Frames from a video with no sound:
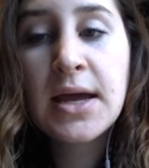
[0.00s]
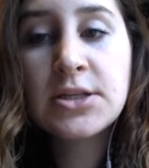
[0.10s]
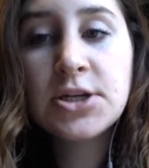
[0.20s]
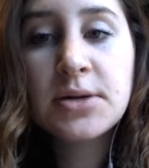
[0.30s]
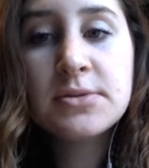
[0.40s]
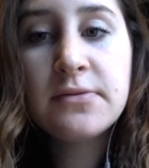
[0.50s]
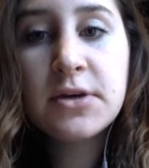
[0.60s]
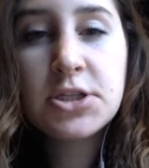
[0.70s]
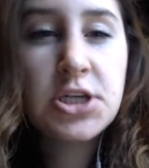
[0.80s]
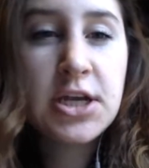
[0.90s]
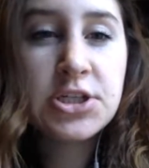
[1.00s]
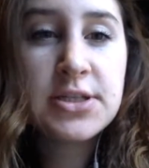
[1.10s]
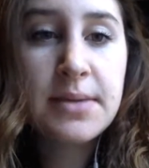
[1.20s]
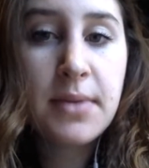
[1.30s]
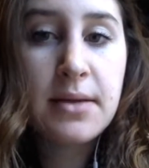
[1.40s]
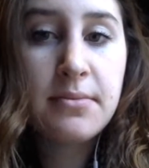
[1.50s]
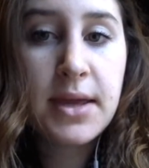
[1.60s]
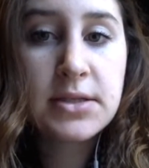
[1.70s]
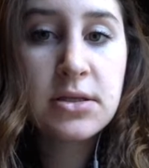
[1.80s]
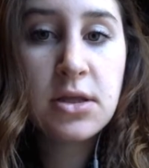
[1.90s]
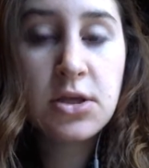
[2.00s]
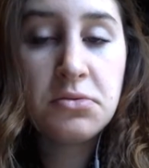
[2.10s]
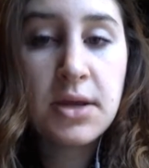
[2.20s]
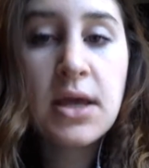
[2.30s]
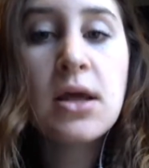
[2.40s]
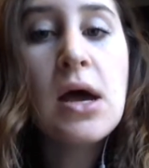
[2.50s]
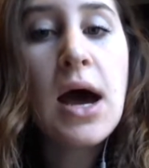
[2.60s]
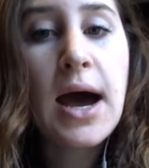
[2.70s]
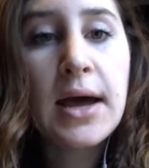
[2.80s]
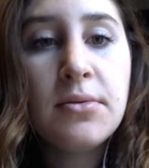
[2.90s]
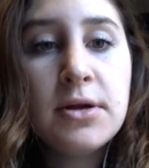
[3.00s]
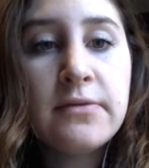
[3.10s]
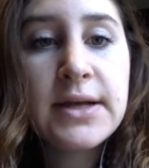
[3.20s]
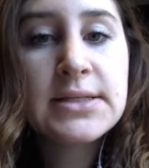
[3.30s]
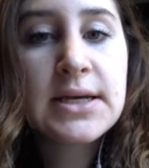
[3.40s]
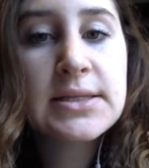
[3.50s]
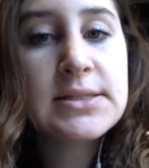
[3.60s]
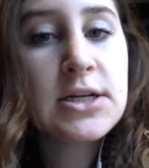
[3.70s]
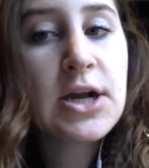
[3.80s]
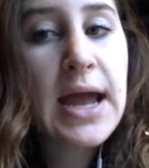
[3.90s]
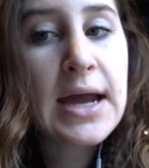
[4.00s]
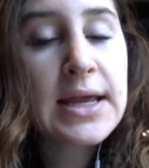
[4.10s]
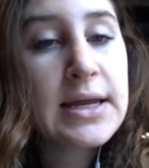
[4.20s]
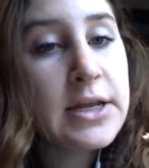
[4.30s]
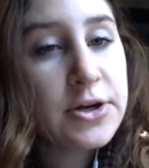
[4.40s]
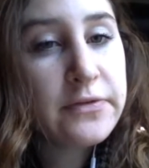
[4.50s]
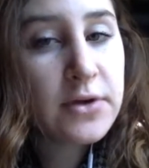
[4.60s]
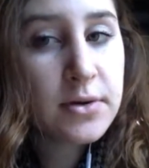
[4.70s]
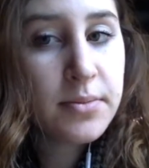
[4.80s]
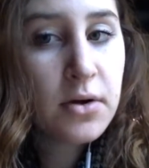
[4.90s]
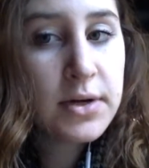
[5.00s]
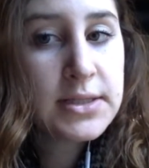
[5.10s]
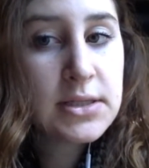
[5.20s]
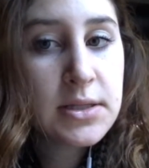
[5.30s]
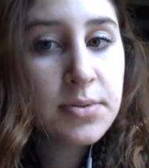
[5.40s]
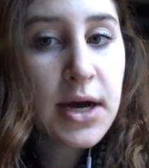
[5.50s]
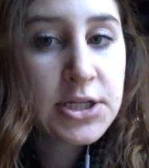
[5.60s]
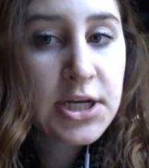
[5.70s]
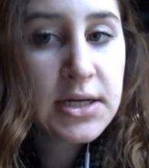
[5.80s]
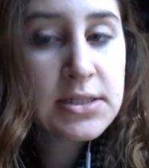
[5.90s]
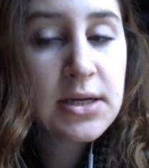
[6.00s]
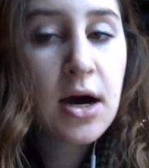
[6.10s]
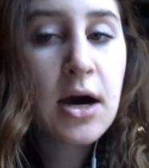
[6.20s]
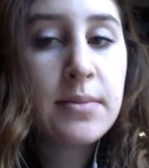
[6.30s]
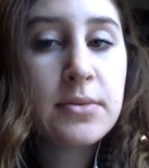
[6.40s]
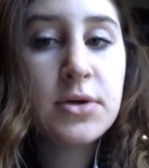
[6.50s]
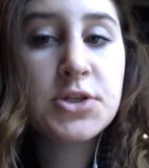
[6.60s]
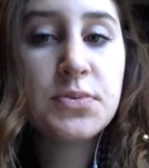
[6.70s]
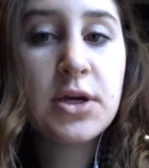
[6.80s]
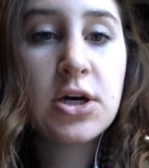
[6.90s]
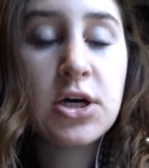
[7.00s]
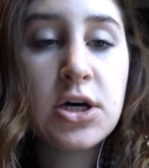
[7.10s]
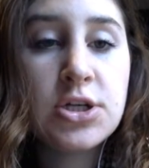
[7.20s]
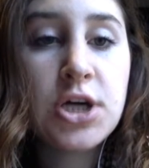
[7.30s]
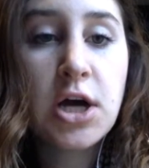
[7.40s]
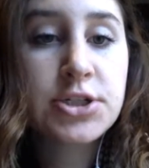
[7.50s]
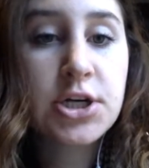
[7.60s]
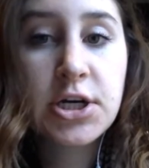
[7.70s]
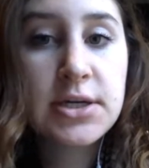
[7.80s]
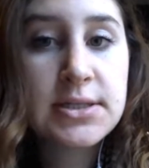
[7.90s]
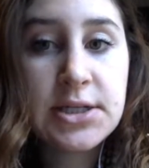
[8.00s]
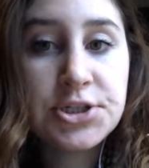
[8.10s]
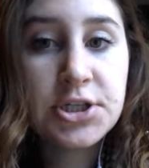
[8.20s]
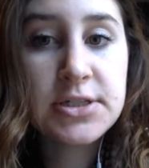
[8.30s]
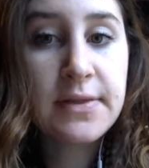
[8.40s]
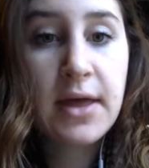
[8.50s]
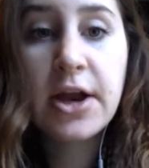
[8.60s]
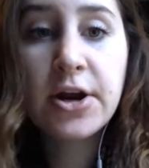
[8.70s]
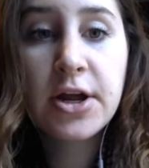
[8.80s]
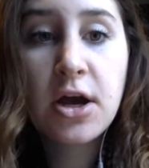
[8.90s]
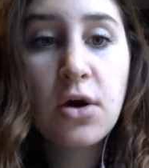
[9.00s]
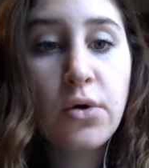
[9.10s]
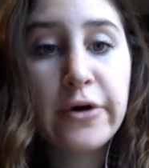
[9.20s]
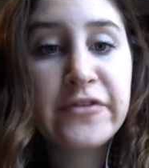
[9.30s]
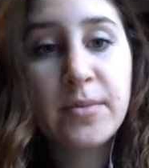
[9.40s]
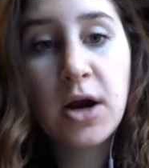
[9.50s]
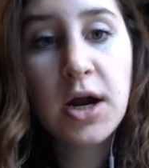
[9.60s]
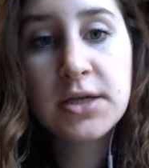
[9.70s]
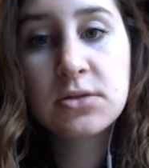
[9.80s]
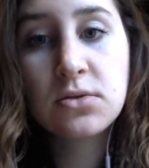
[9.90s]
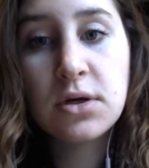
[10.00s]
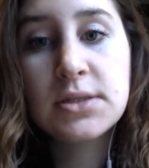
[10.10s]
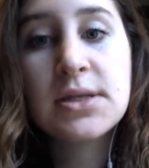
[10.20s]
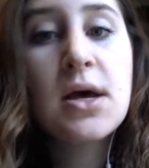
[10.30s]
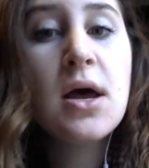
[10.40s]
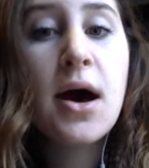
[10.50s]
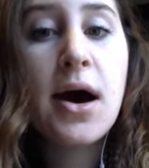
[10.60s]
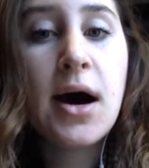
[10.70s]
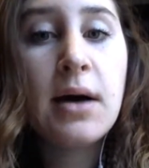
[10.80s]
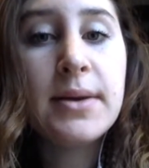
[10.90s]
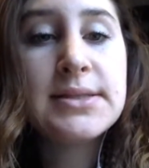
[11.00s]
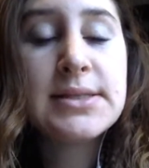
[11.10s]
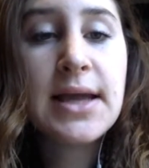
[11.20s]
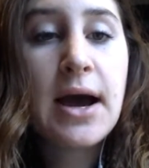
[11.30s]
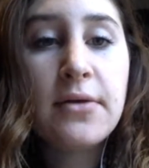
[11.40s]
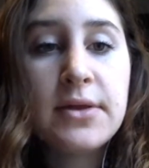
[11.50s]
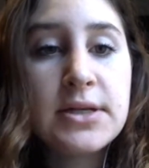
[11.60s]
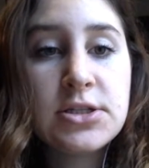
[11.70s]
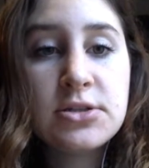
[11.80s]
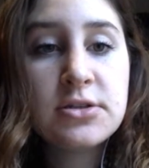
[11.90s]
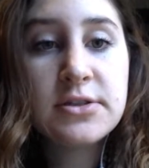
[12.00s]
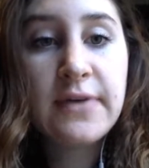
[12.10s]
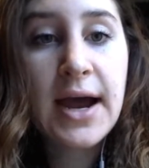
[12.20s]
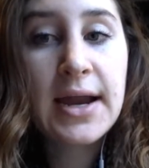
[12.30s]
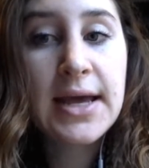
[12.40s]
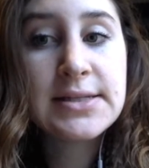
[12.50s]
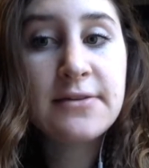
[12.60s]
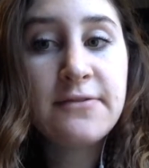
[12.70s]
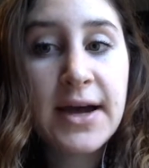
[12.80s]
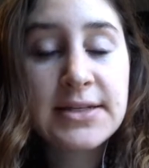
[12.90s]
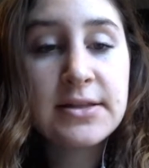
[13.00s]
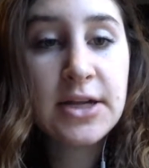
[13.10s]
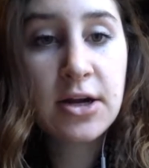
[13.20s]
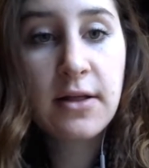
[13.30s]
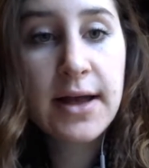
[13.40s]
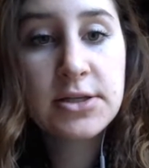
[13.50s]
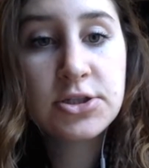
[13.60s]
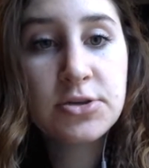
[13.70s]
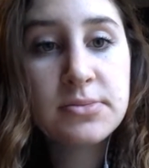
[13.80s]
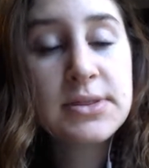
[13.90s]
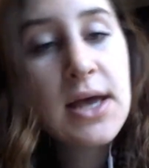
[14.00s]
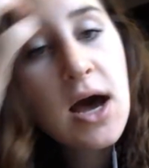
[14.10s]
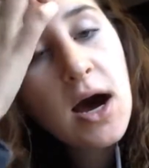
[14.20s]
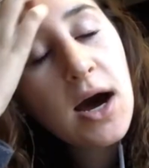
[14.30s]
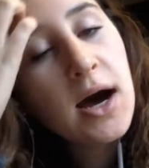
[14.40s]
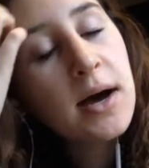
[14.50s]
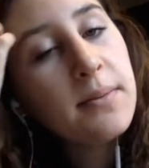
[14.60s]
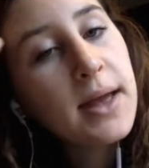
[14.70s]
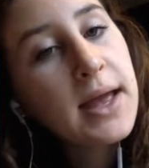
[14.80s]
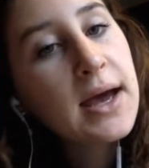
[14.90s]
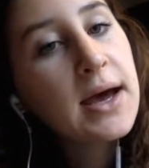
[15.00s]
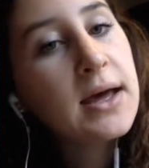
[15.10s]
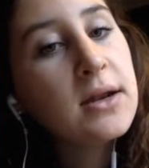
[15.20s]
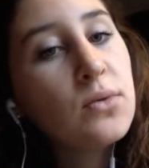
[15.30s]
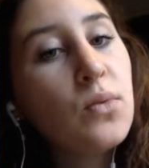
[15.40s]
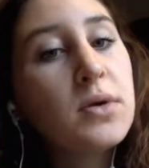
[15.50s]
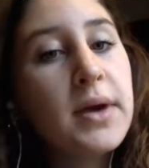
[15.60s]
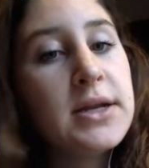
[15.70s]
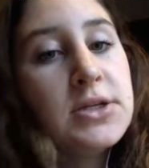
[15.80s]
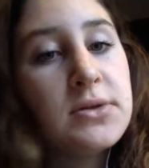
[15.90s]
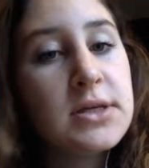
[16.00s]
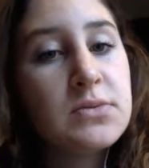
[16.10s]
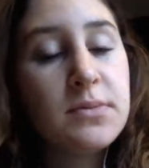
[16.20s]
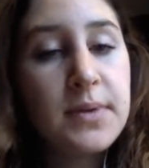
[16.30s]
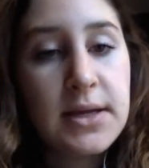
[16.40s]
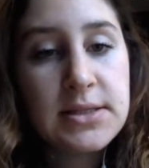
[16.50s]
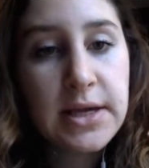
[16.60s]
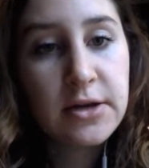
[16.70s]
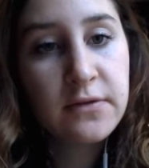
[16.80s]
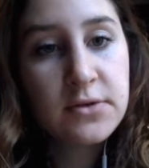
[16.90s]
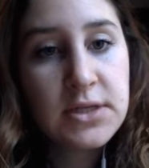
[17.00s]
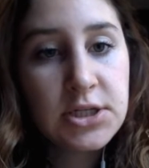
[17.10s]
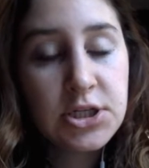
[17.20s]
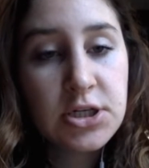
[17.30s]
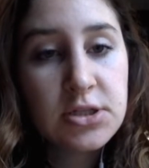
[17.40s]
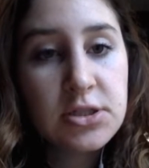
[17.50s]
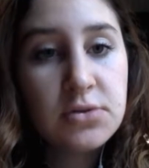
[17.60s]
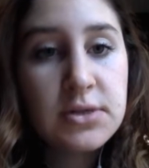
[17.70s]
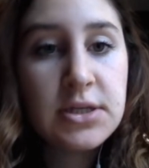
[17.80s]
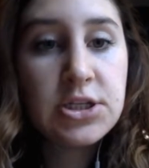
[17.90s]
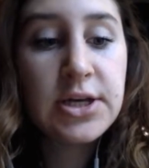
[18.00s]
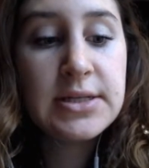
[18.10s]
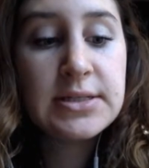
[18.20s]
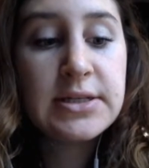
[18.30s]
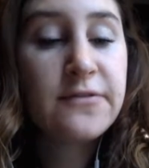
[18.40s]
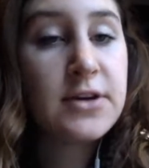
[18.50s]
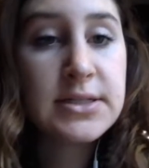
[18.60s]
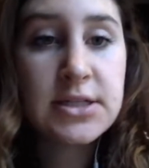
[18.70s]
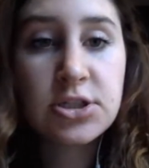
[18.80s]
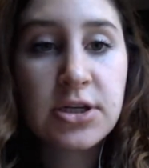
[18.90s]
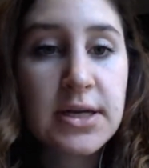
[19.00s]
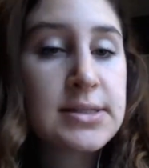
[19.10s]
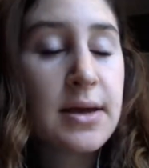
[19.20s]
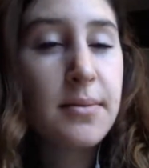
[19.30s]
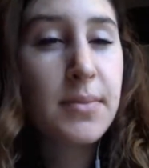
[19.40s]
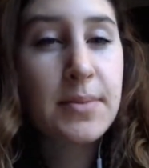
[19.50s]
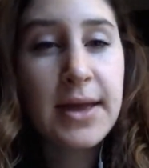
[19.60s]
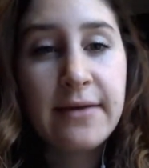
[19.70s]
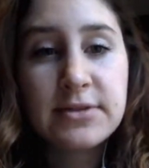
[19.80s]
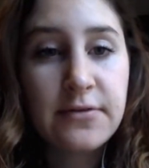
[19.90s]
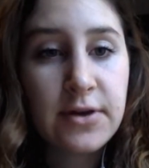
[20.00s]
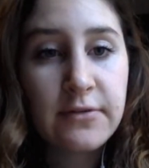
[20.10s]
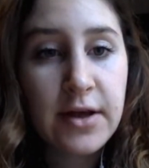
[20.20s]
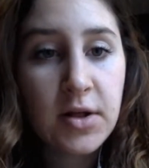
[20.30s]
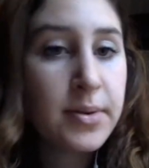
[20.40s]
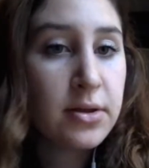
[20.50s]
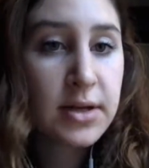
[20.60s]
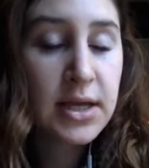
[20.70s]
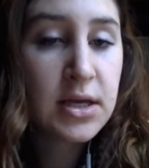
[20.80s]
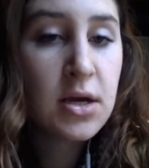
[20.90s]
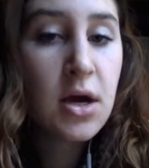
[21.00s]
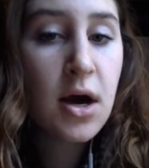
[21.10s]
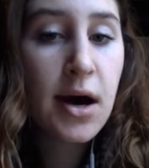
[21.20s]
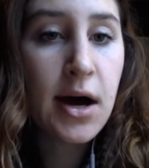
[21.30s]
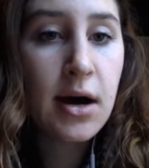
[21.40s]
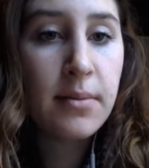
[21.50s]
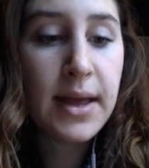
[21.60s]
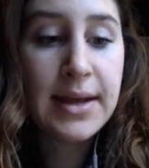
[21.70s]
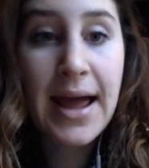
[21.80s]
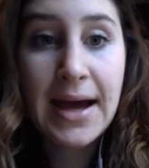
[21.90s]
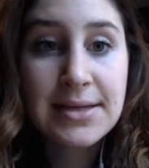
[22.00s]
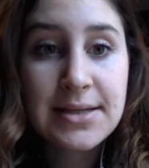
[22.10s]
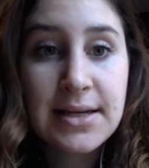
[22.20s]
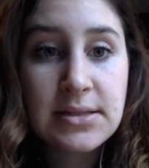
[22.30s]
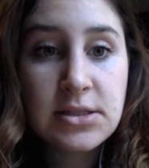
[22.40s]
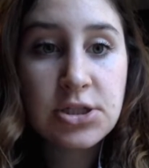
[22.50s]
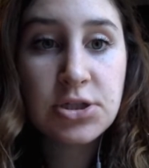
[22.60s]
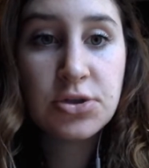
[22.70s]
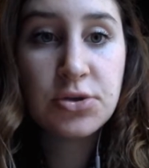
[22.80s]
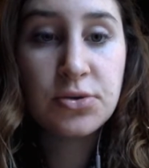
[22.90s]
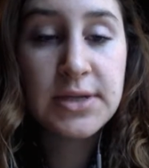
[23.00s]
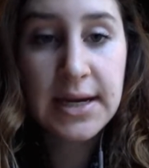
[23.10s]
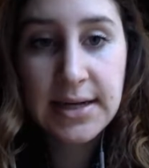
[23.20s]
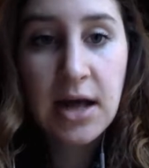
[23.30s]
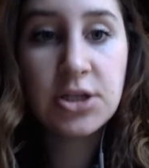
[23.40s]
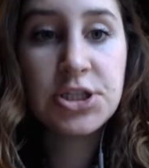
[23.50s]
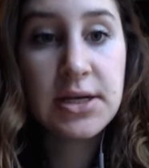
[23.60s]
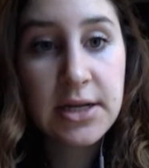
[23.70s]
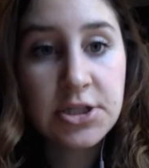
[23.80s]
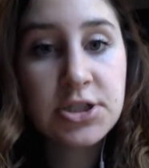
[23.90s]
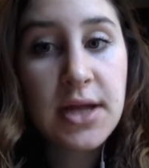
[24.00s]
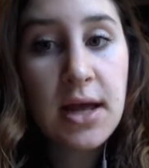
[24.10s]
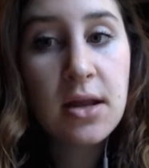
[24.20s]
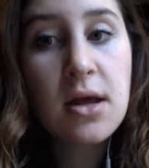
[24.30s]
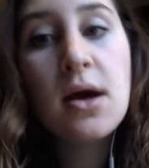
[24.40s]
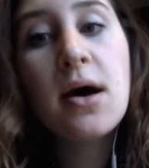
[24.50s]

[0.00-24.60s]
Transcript: In terms of what changes I might make to the unit, I would have liked to consider adding an interview component to the project in which we could talk to current teachers in the area or from our high schools and see how the digital divide has affected their classrooms. And one way to do this would be to interview teachers who teach in different districts that maybe have different availability and access to technology and internet.